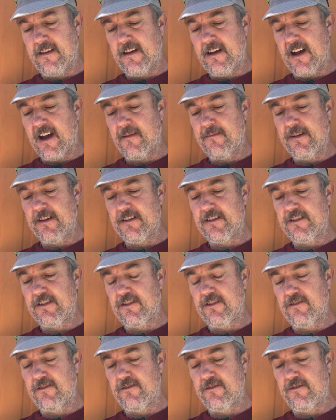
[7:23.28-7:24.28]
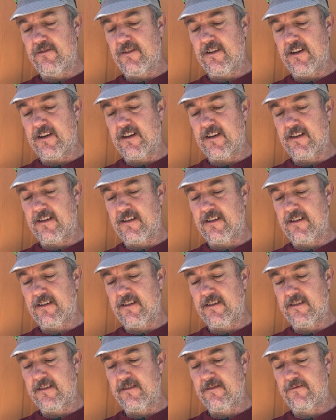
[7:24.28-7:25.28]
I'm into
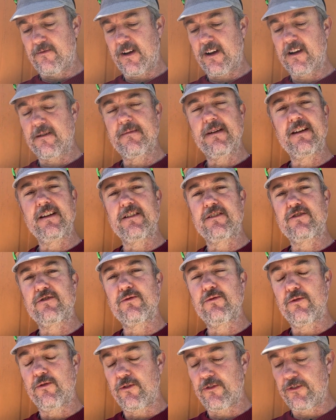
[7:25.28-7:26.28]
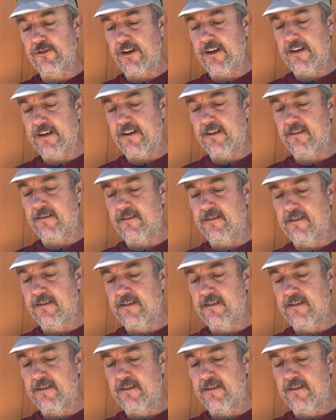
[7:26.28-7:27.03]
recommended tools right now.